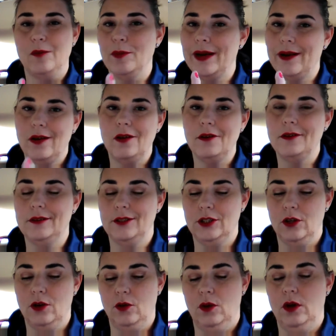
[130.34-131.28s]
Okay,
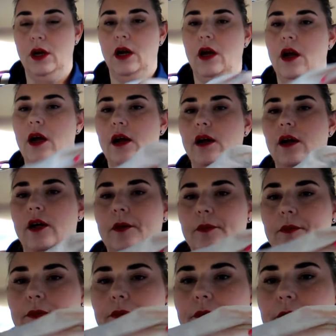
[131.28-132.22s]
this is a
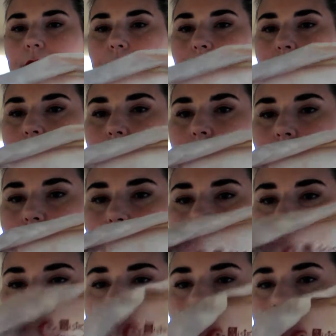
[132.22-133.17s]
whip inside
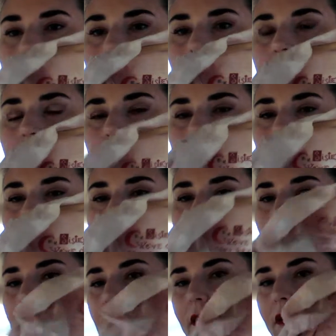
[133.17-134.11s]
of my haul,
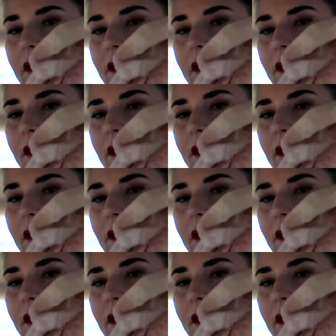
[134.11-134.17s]
so,